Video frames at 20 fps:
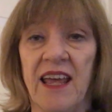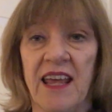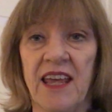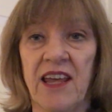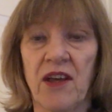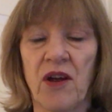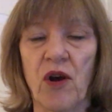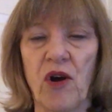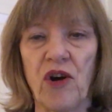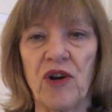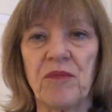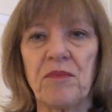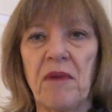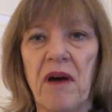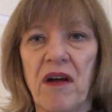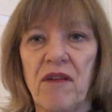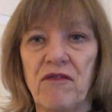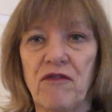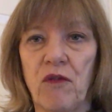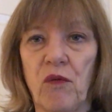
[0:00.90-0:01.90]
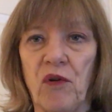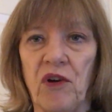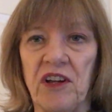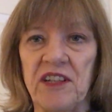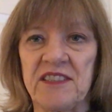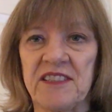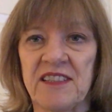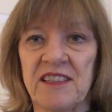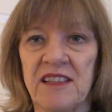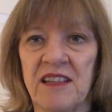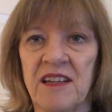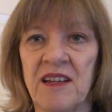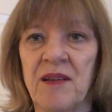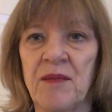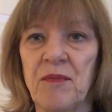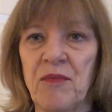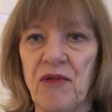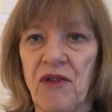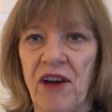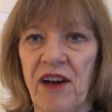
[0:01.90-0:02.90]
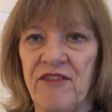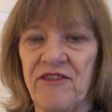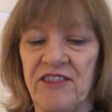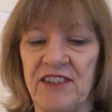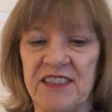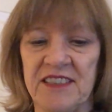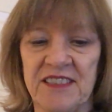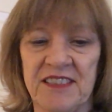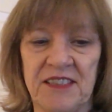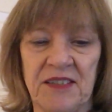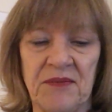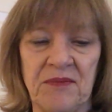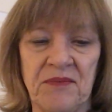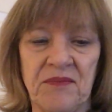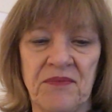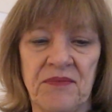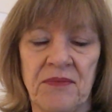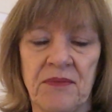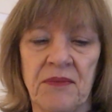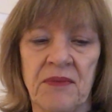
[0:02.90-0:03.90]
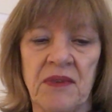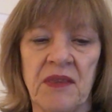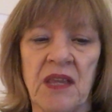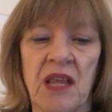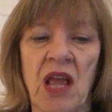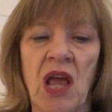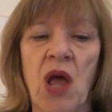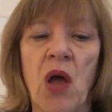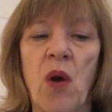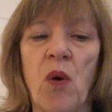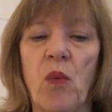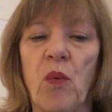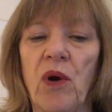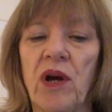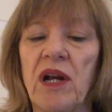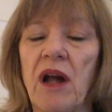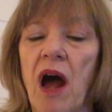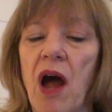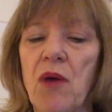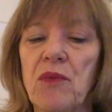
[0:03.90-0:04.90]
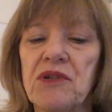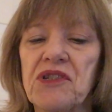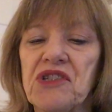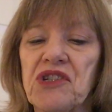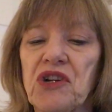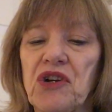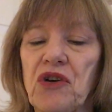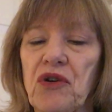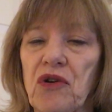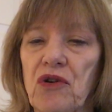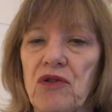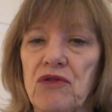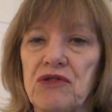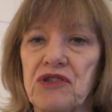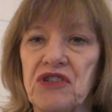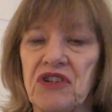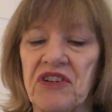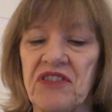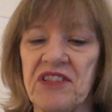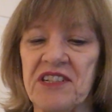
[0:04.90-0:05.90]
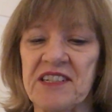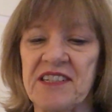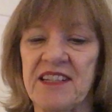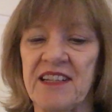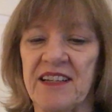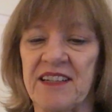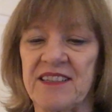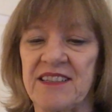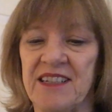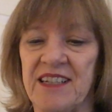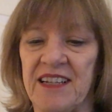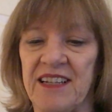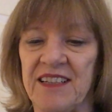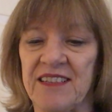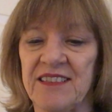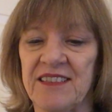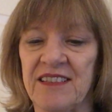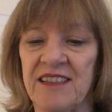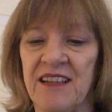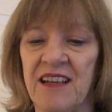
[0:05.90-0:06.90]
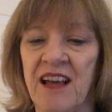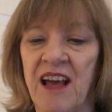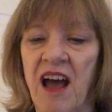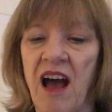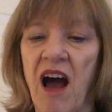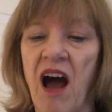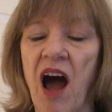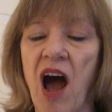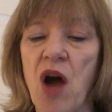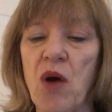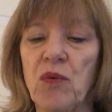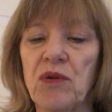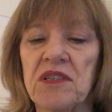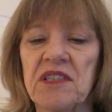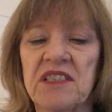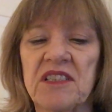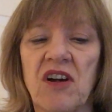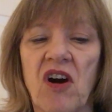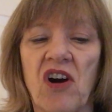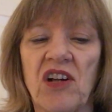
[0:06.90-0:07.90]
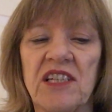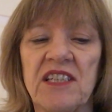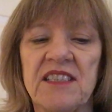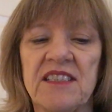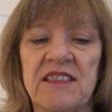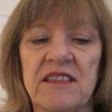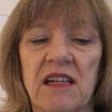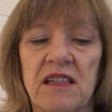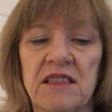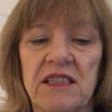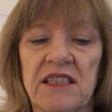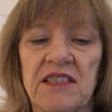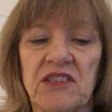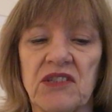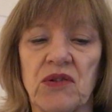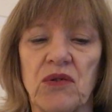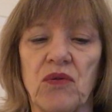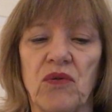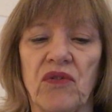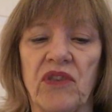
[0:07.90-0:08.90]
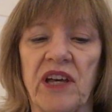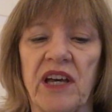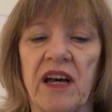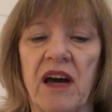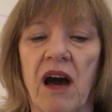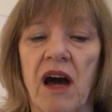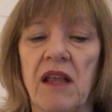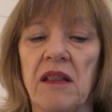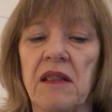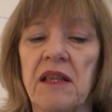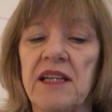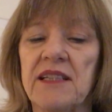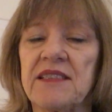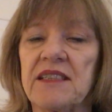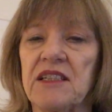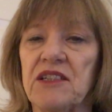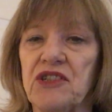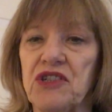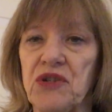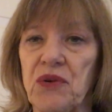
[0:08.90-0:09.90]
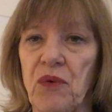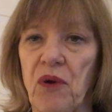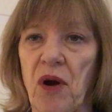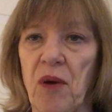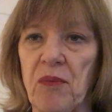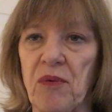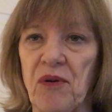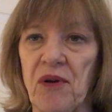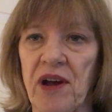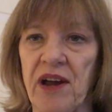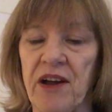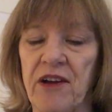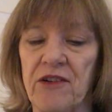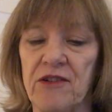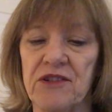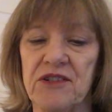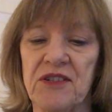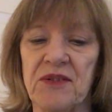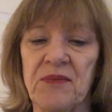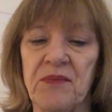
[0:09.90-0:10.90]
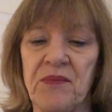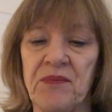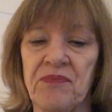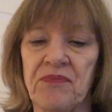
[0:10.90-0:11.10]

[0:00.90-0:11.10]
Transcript: He heard my voice. Preface. When I was a girl during the 60s, I was taught in Sunday school that God listened to our prayers.